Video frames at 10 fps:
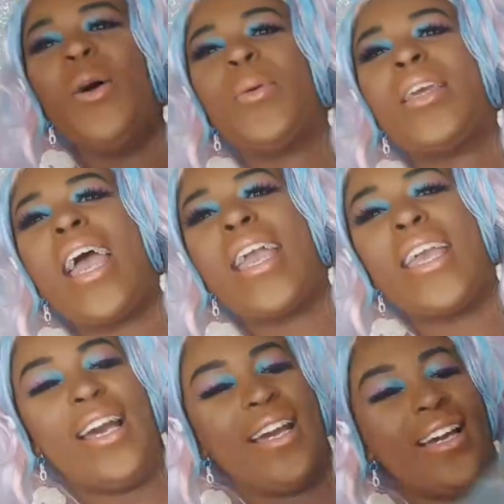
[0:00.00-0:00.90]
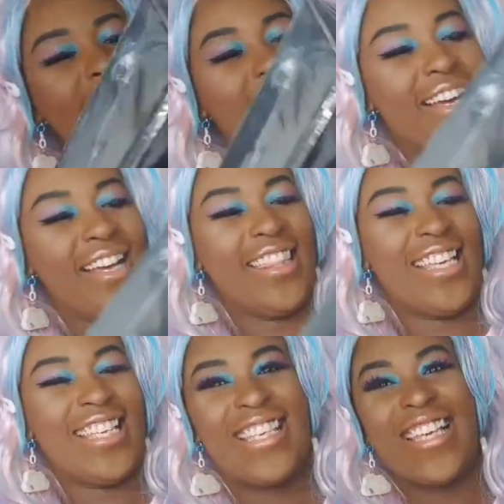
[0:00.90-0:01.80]
Okay,
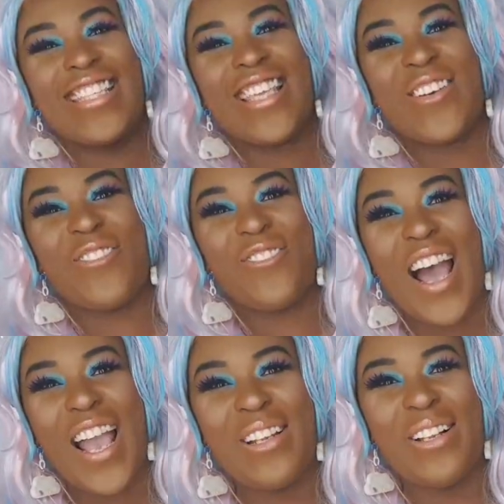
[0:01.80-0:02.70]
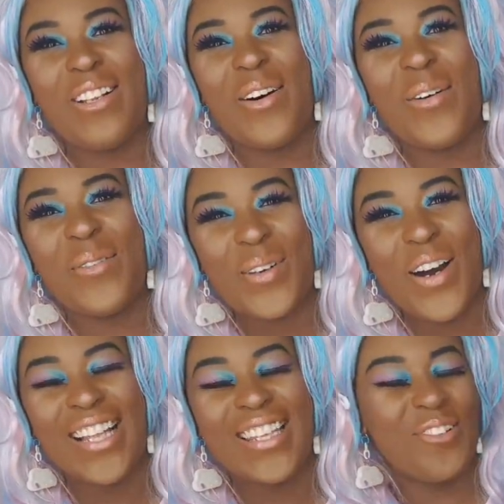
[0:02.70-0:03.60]
this is the final
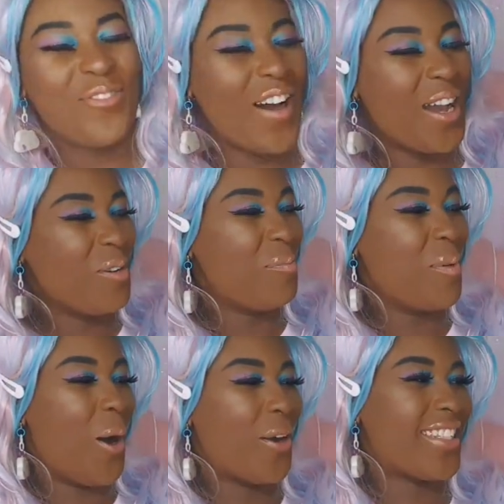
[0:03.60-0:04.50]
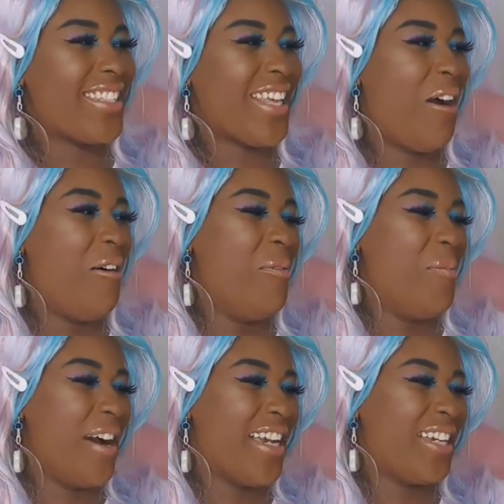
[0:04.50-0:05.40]
one, the final box. Oh
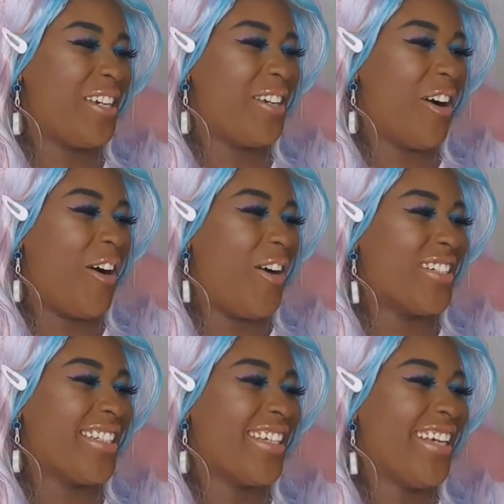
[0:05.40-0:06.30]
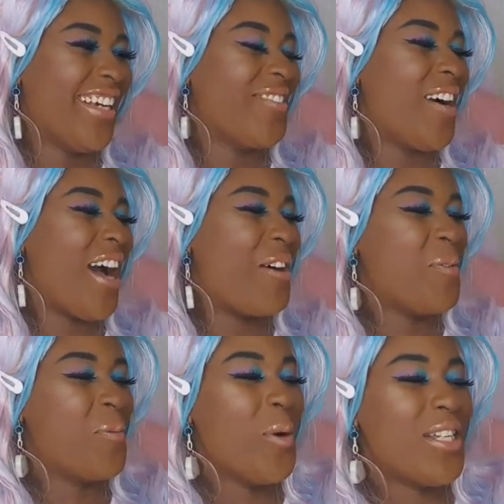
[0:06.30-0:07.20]
my God. Right,
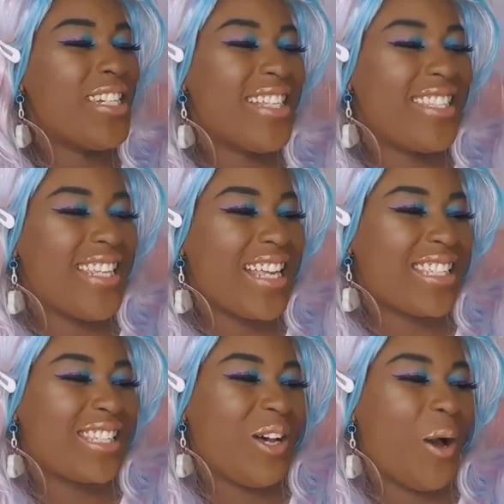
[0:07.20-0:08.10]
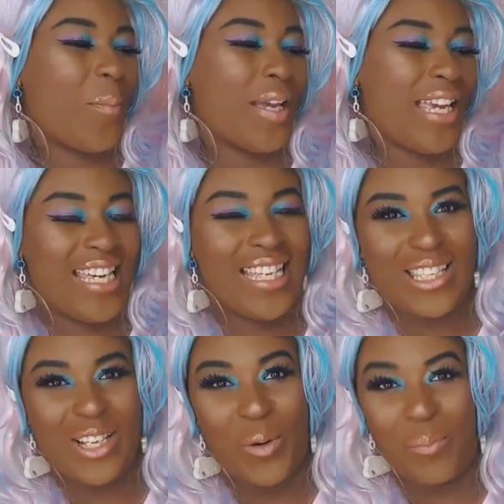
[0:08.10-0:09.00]
wood desktop
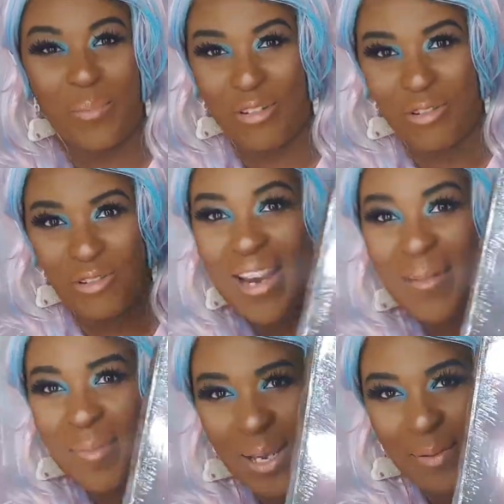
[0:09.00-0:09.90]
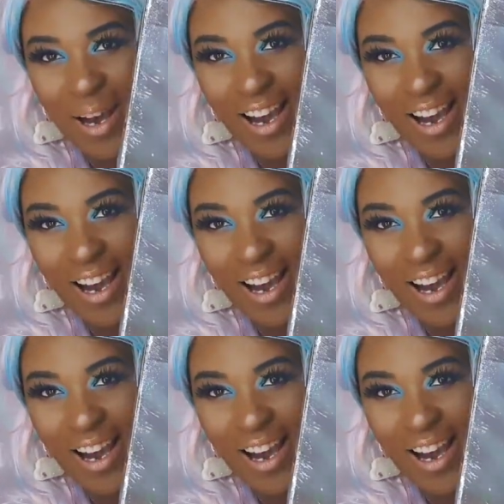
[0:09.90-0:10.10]
easel premium,